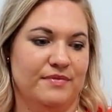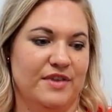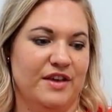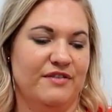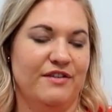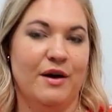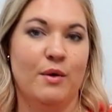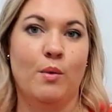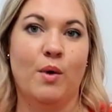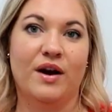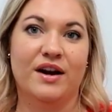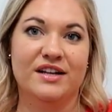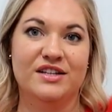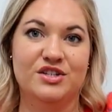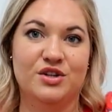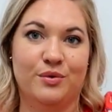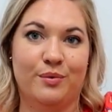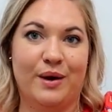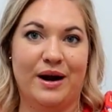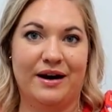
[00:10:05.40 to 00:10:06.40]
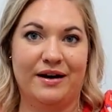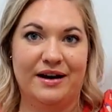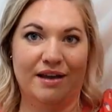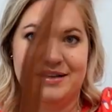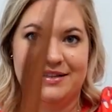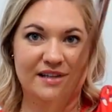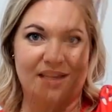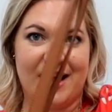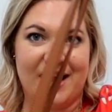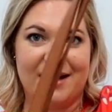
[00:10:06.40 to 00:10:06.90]
if I wanted to wear
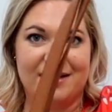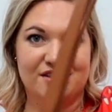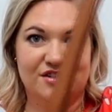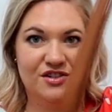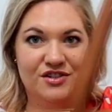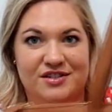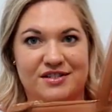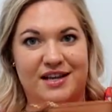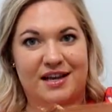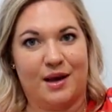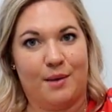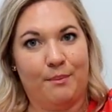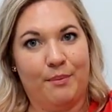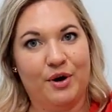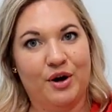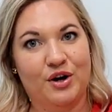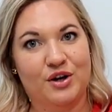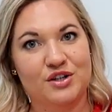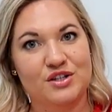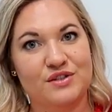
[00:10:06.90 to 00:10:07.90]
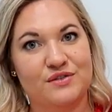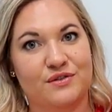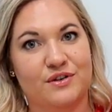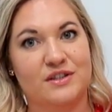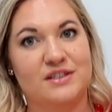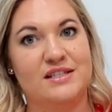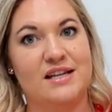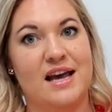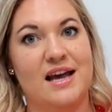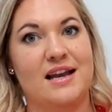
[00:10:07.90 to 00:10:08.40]
it as just like a purse
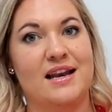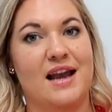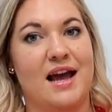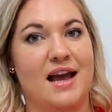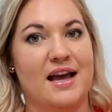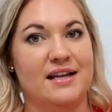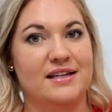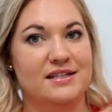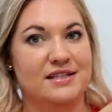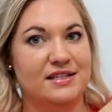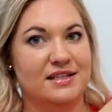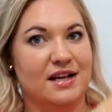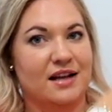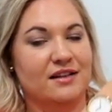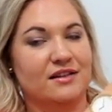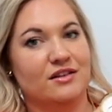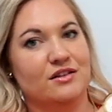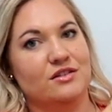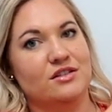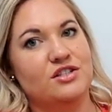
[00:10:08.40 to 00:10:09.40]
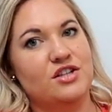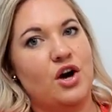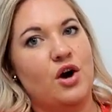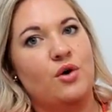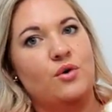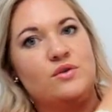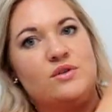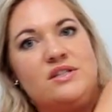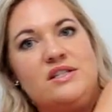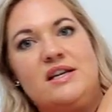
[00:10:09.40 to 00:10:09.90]
for date night, a little
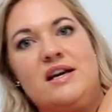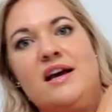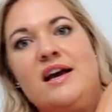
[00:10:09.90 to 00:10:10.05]
tote,